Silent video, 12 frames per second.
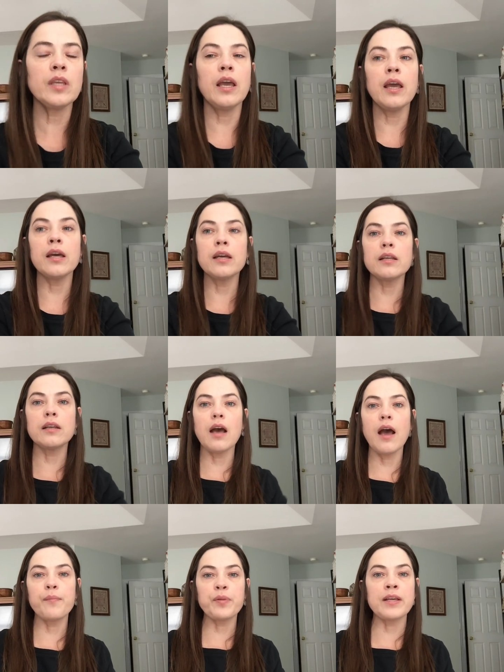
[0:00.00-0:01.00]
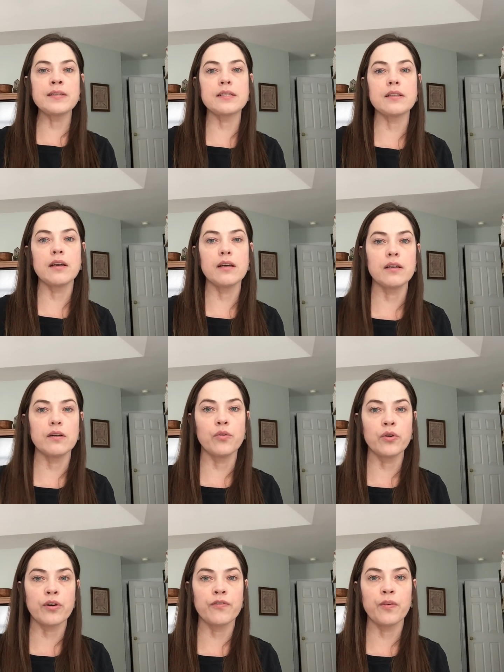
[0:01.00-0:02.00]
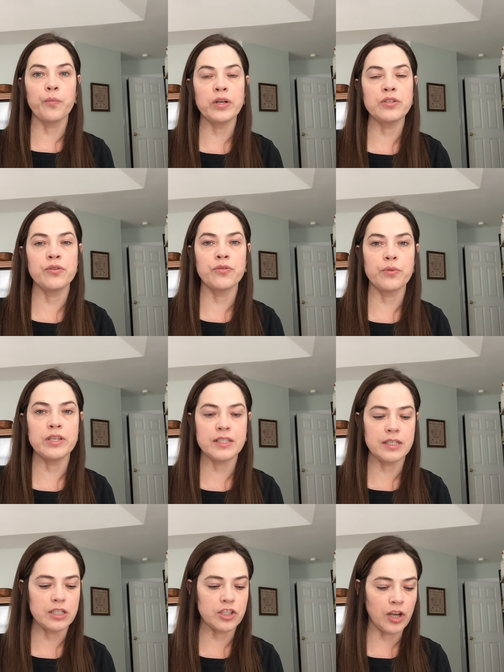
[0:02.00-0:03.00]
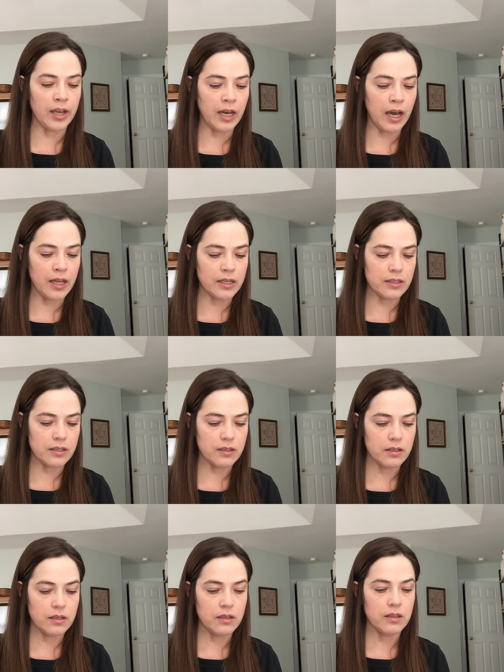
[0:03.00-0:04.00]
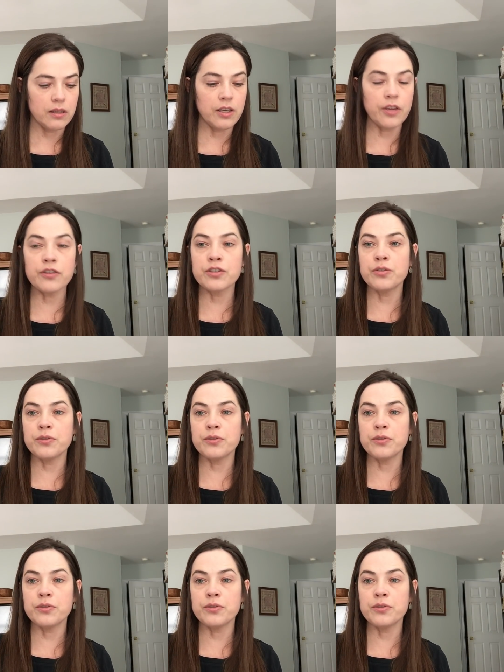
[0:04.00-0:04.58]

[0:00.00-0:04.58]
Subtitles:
And I placed an order from 123 Stitch. I got the other 2